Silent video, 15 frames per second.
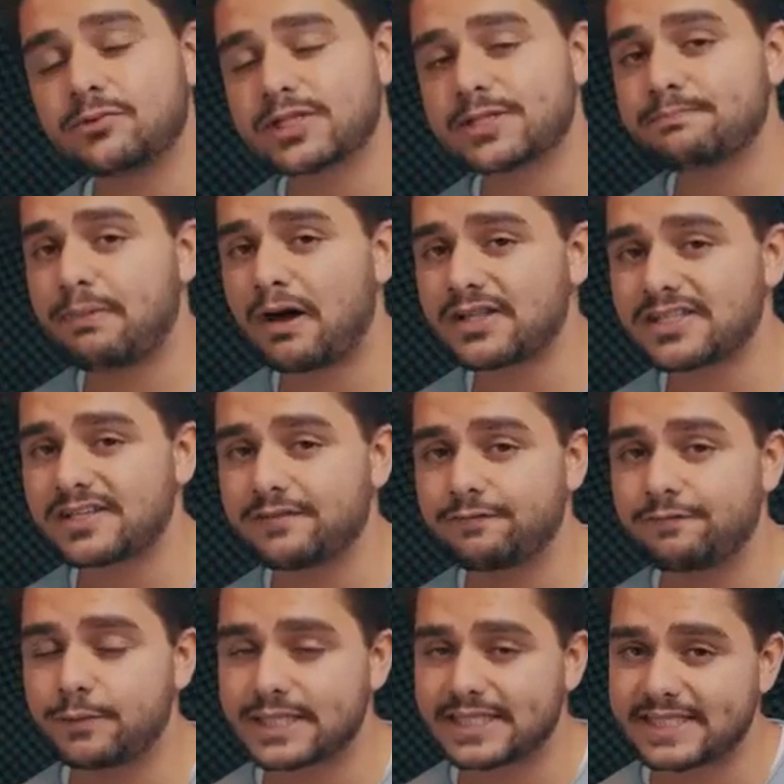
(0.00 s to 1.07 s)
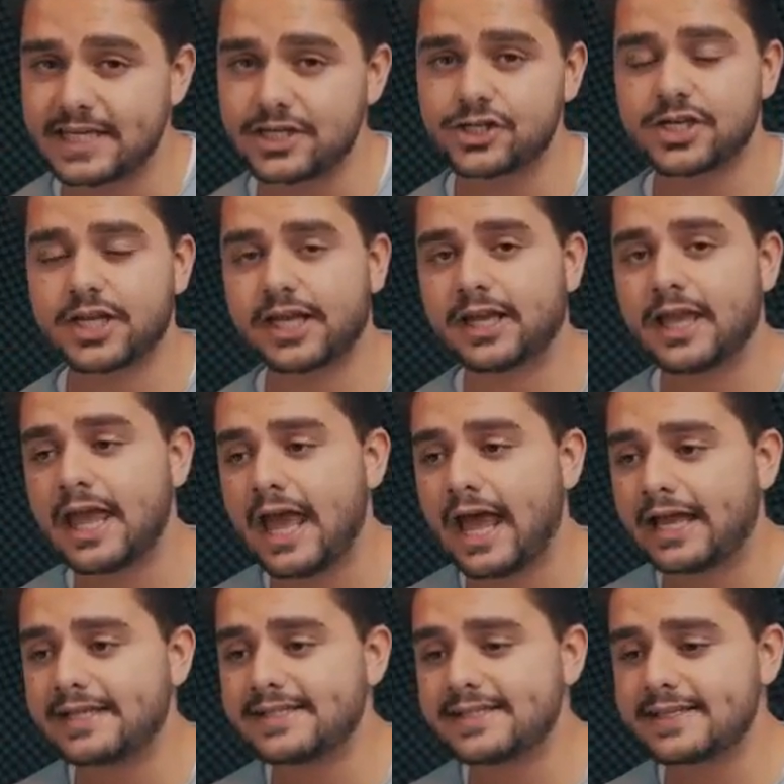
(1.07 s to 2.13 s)
the responsive positioning,
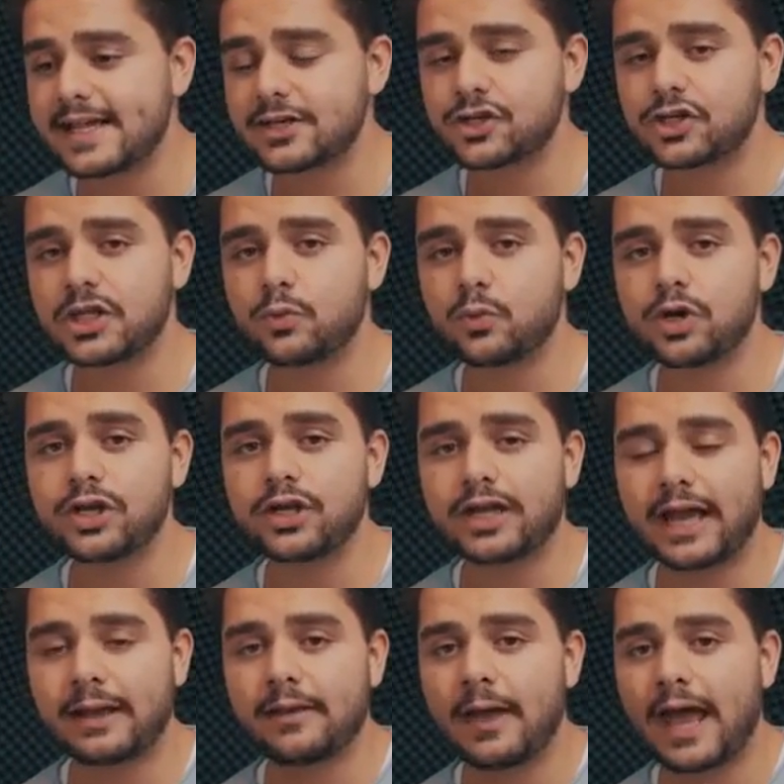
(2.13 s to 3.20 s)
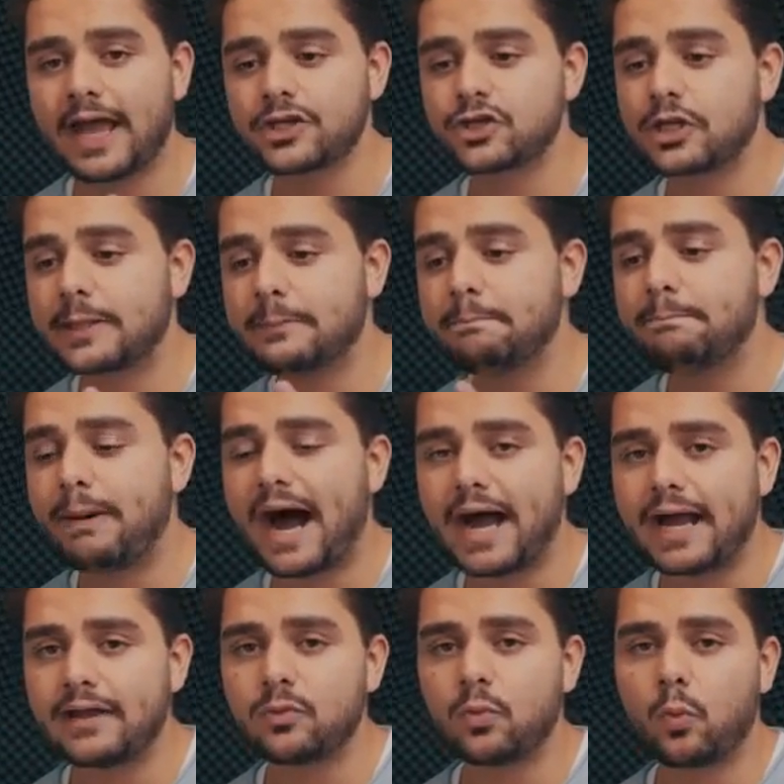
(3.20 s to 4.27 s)
and this is actually where you can actually
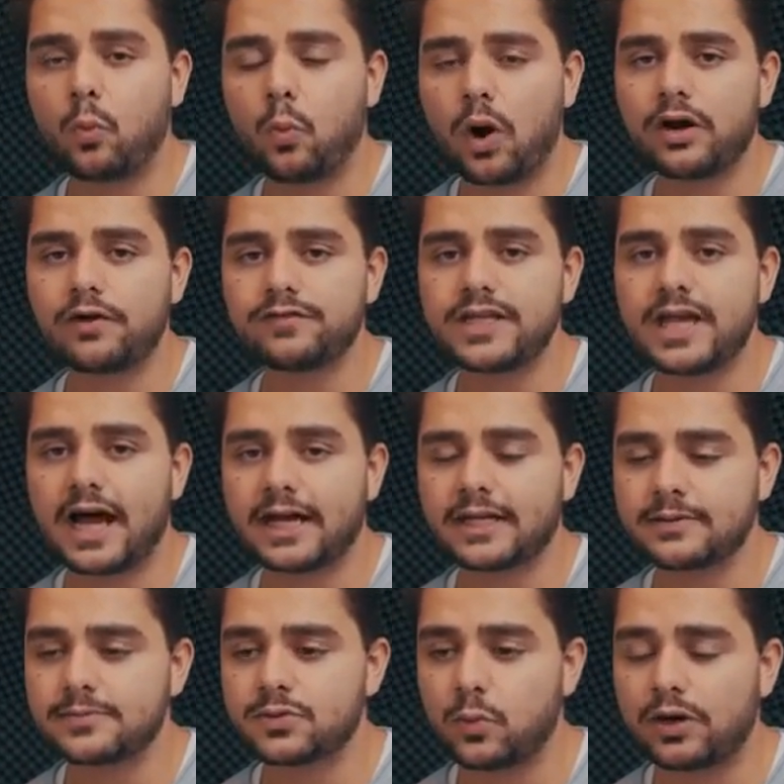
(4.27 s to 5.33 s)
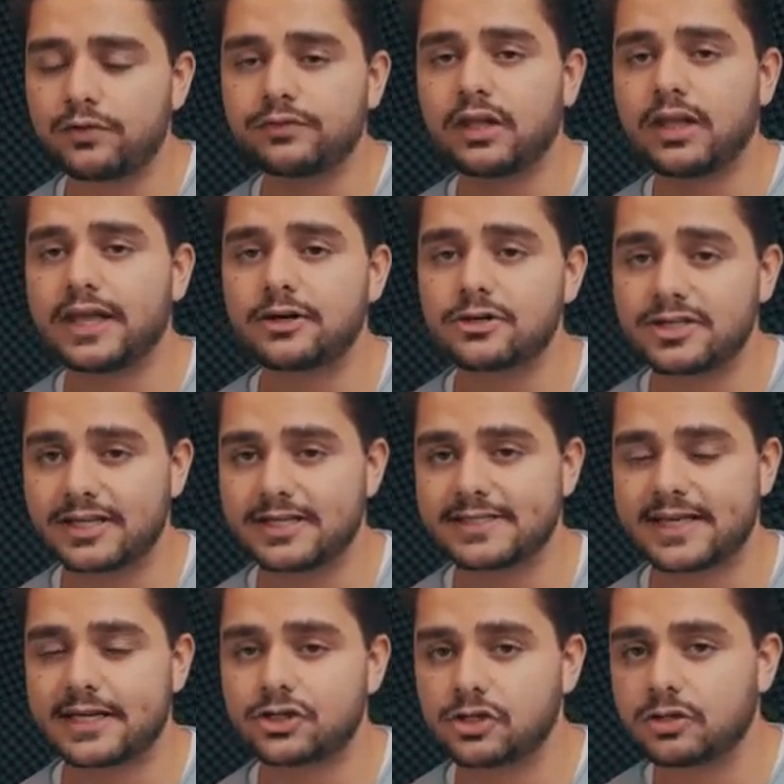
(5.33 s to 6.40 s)
bind one of the items, one of the layers in
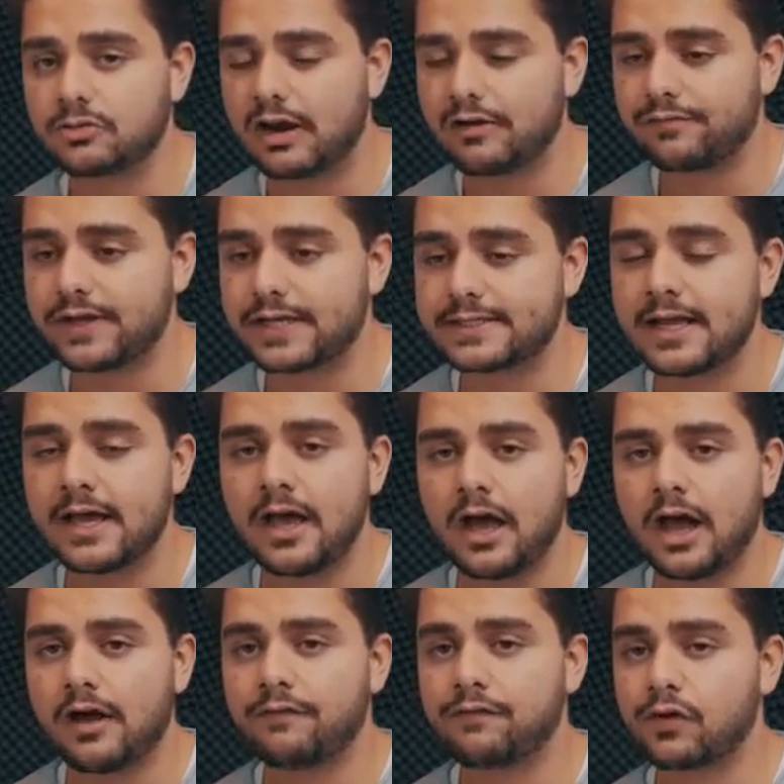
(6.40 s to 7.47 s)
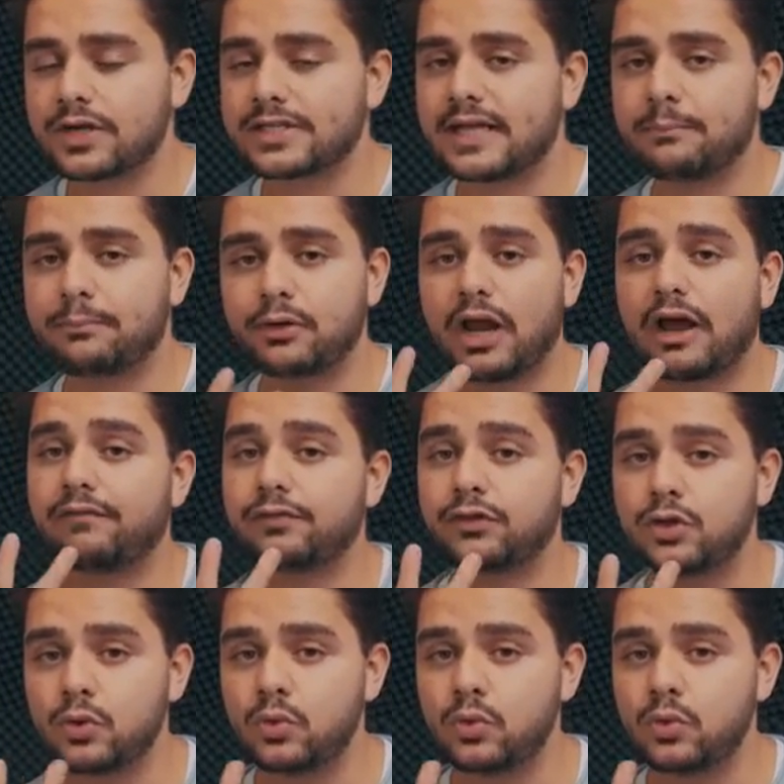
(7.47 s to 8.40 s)
Essential Graphics. For example, you have